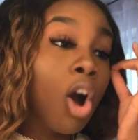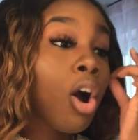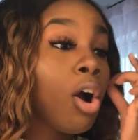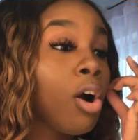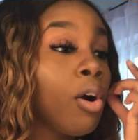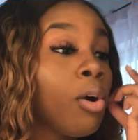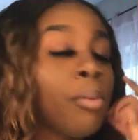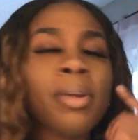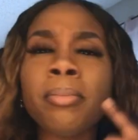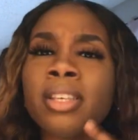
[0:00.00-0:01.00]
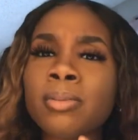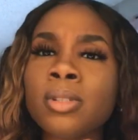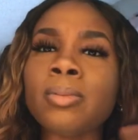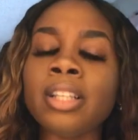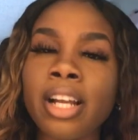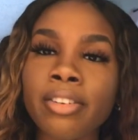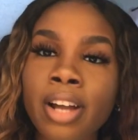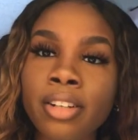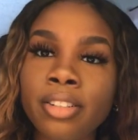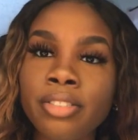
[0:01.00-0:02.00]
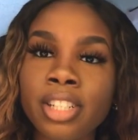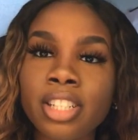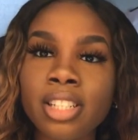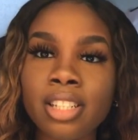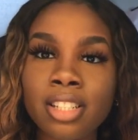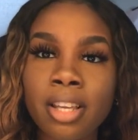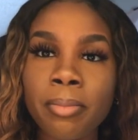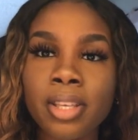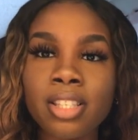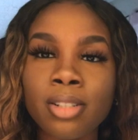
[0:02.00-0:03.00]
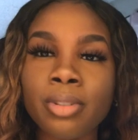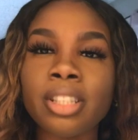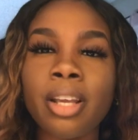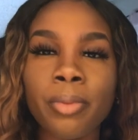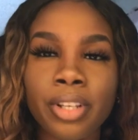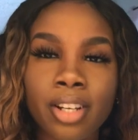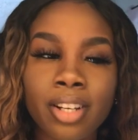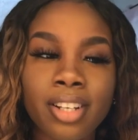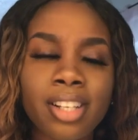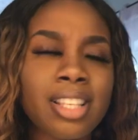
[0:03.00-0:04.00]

oh, maybe it's supposed to be like Roddy Ricch and DJ Mustard when they were younger.